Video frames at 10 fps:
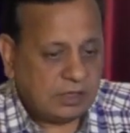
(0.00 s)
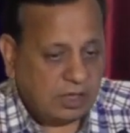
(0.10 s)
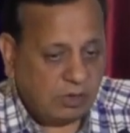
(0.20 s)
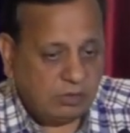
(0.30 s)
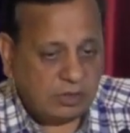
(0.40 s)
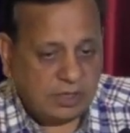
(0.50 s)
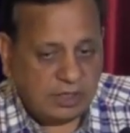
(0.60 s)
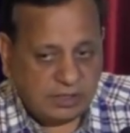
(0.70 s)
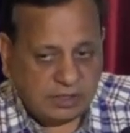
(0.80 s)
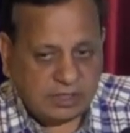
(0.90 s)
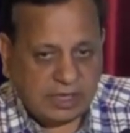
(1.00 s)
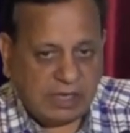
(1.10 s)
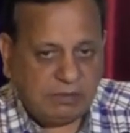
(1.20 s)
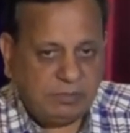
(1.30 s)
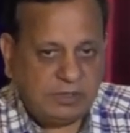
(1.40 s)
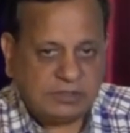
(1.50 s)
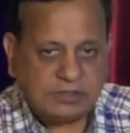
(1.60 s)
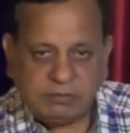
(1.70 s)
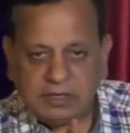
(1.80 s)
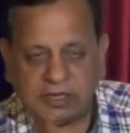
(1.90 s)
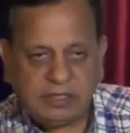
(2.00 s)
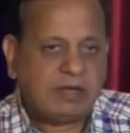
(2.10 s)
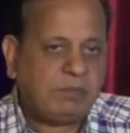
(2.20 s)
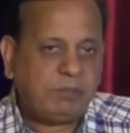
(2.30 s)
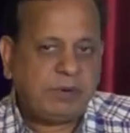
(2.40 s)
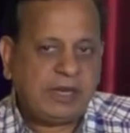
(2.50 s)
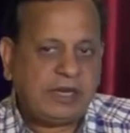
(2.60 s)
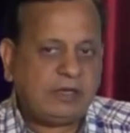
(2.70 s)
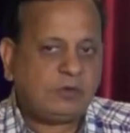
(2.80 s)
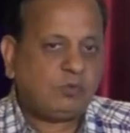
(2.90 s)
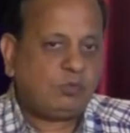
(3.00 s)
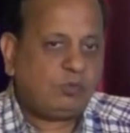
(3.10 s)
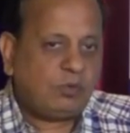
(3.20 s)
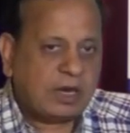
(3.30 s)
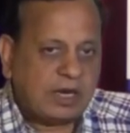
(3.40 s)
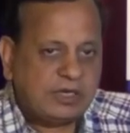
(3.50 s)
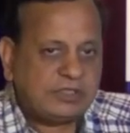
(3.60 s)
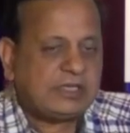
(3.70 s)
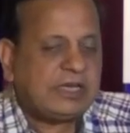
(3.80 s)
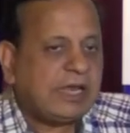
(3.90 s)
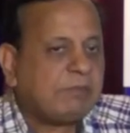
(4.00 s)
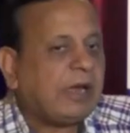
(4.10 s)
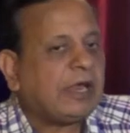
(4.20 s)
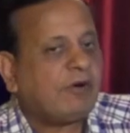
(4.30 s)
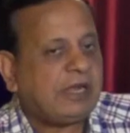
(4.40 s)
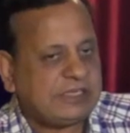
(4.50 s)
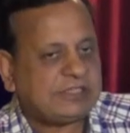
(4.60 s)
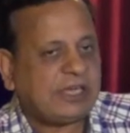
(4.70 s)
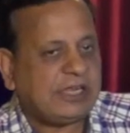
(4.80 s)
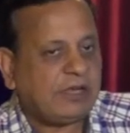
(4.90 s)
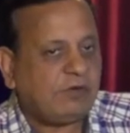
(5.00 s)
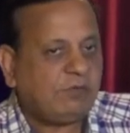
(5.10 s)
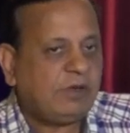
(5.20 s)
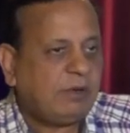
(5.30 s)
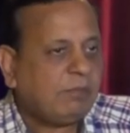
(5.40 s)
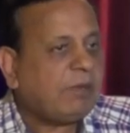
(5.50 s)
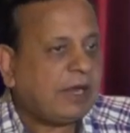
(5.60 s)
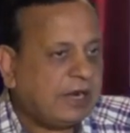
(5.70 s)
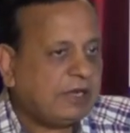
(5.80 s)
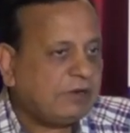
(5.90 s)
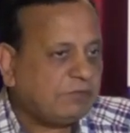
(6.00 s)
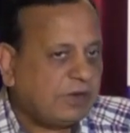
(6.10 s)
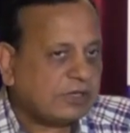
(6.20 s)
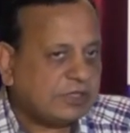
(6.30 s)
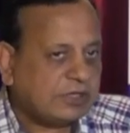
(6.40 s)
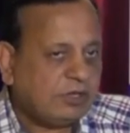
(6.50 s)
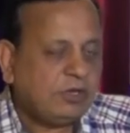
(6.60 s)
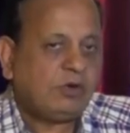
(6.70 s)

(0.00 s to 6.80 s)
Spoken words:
Now, it can be similarly compared to a condition like myocardial stunning of myocardial infarction